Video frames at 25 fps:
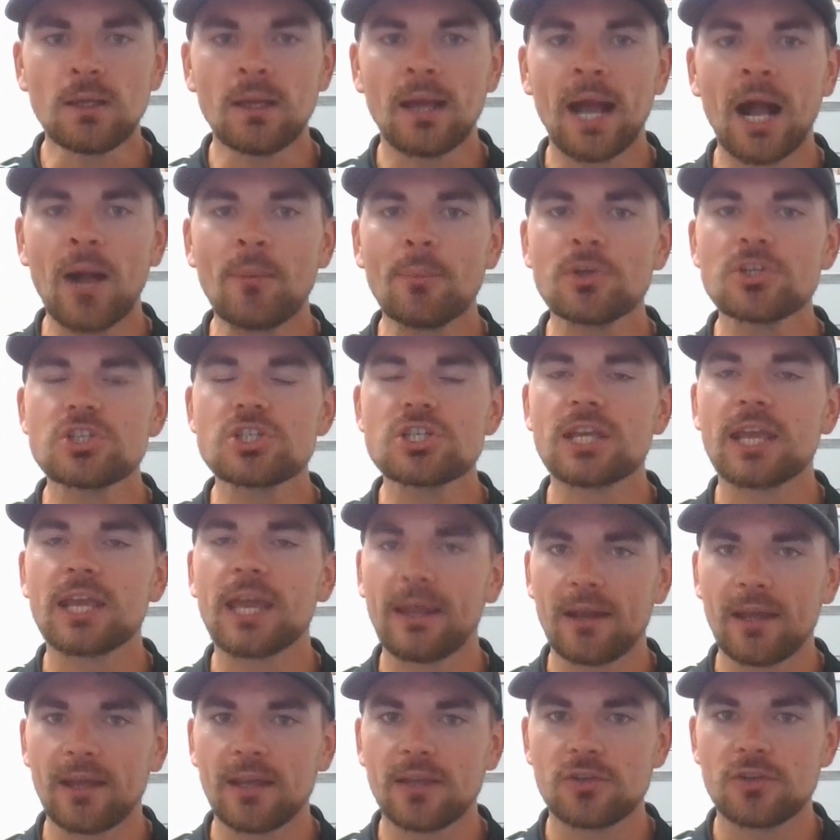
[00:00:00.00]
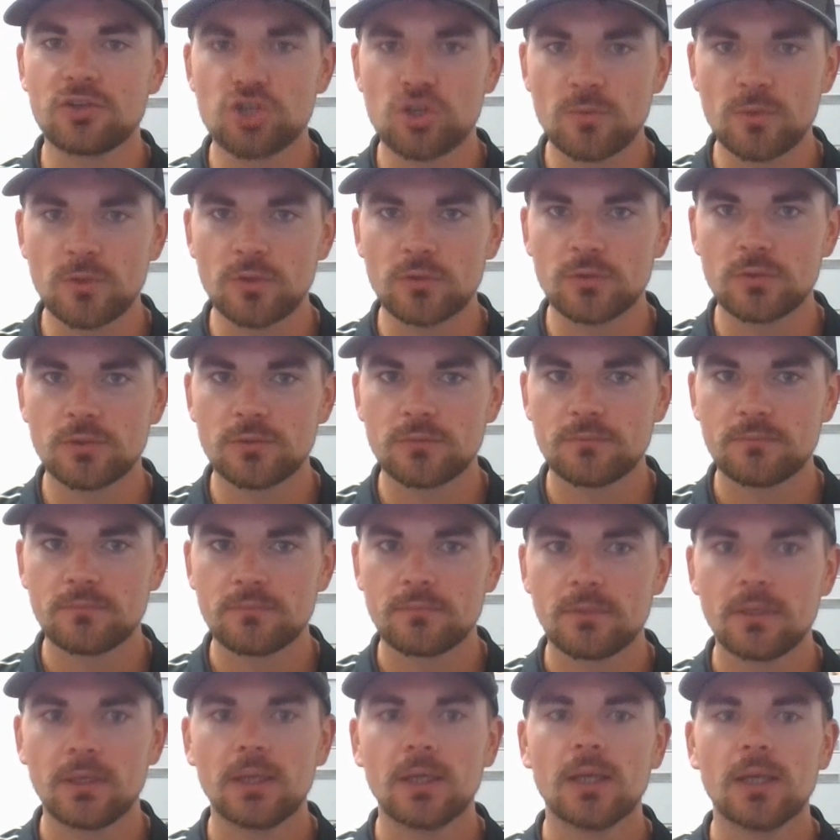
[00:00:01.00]
how much can I contribute?
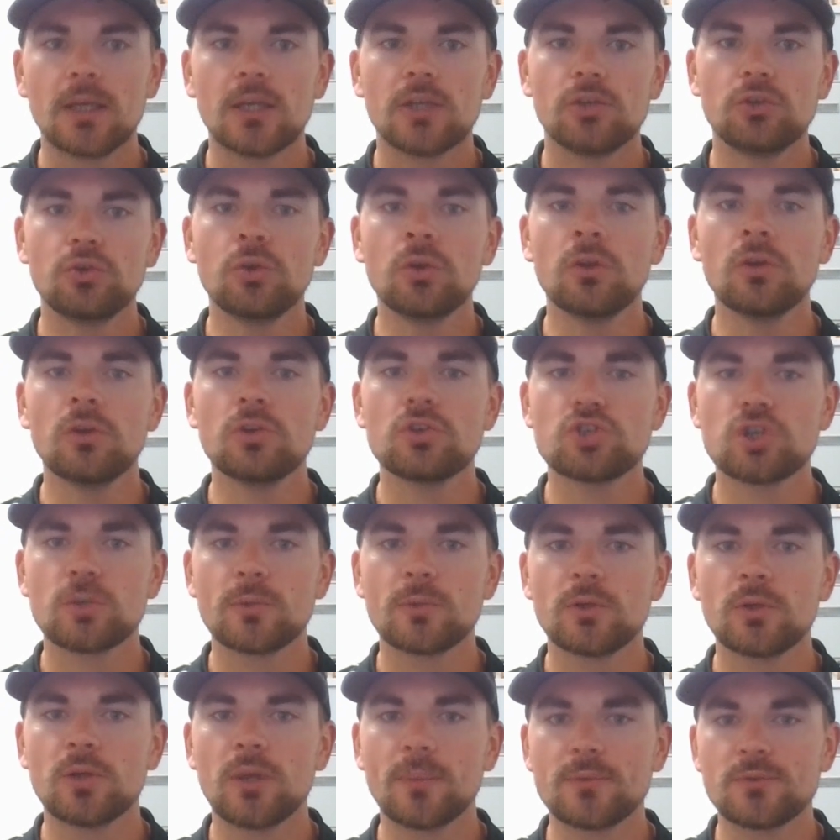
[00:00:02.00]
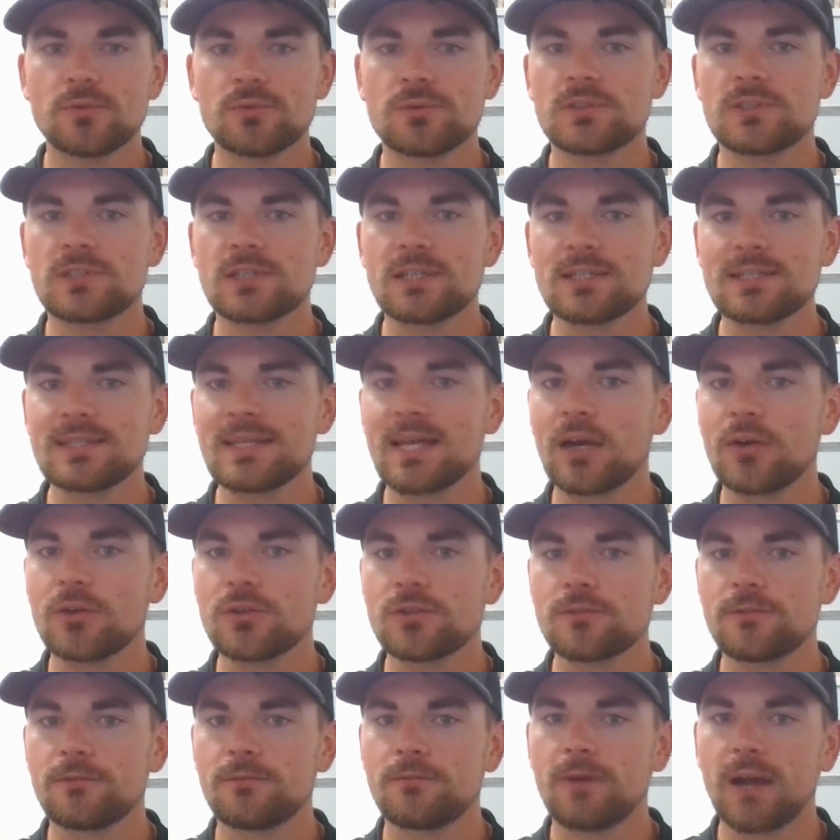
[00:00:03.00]
You can contribute up to
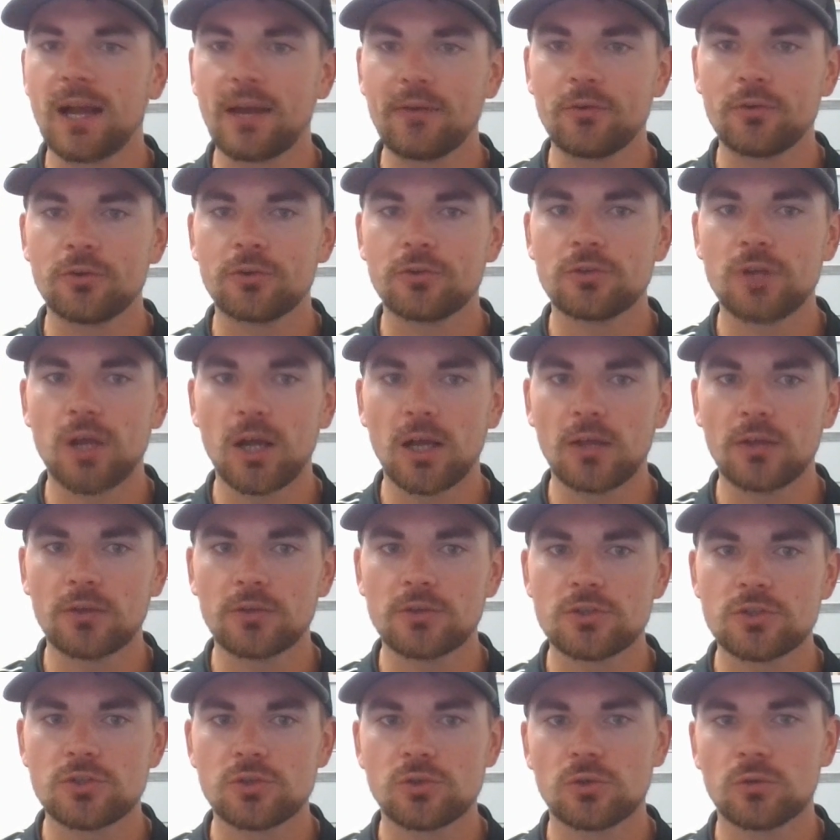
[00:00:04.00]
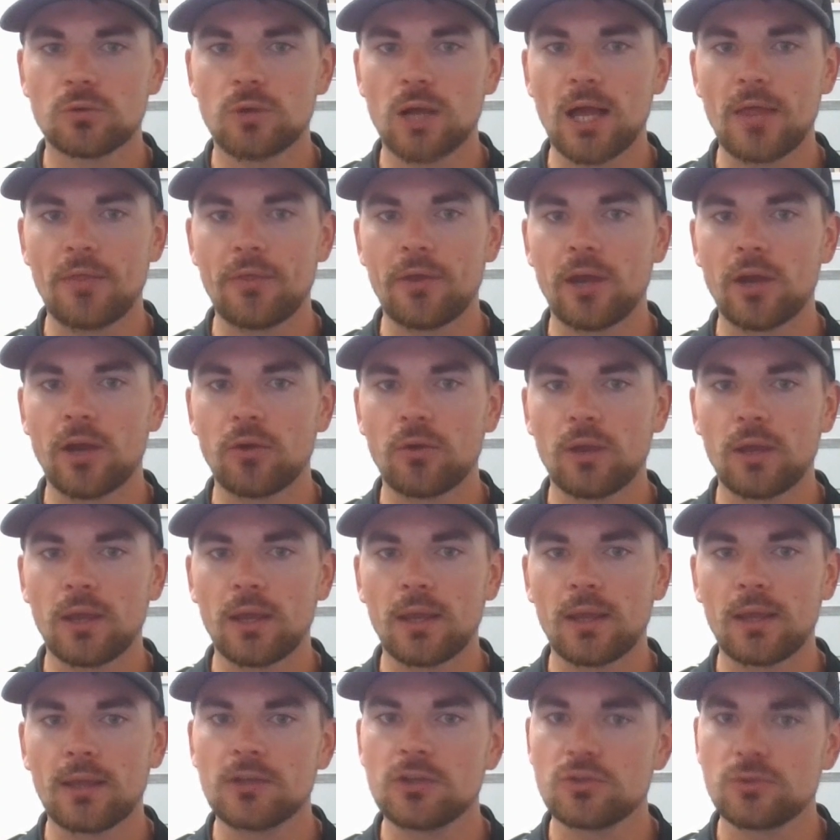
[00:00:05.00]
$6,500 to a Roth IRA
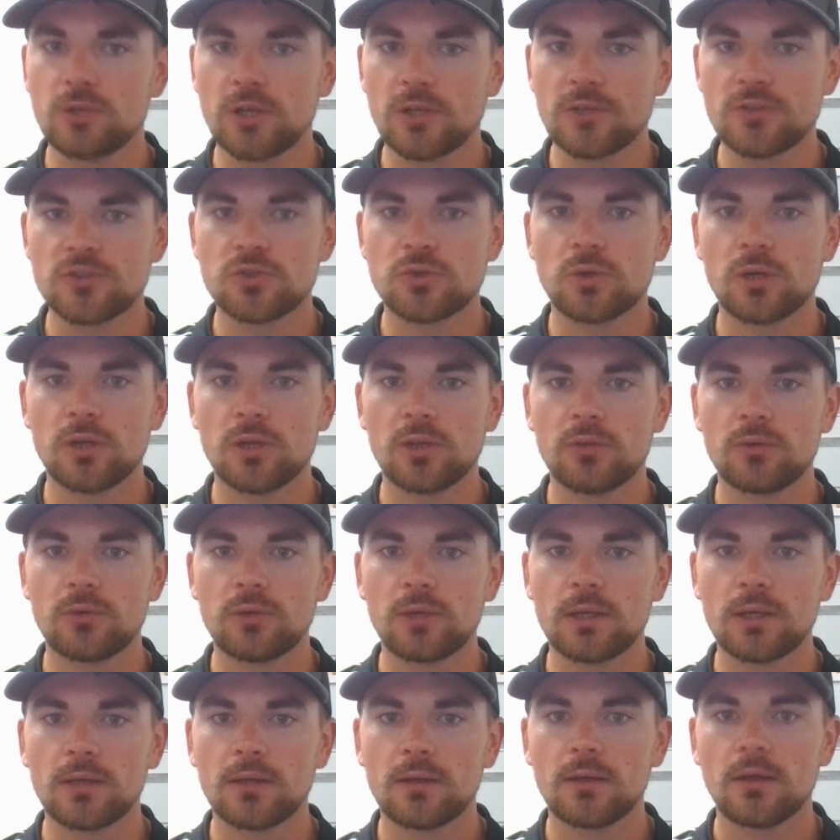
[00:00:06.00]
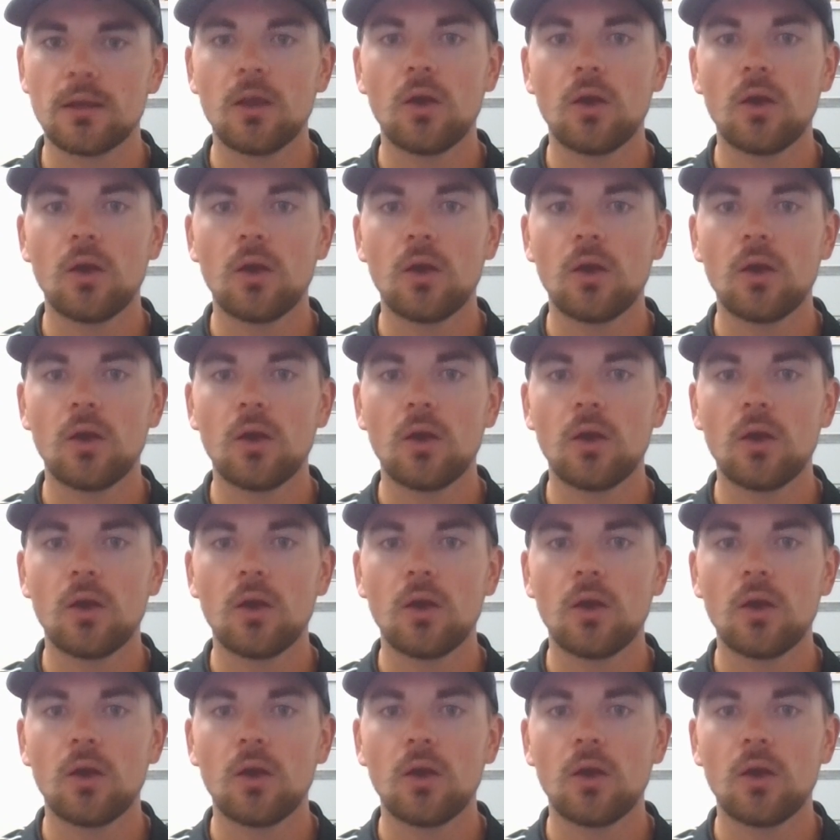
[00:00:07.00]
in 2023.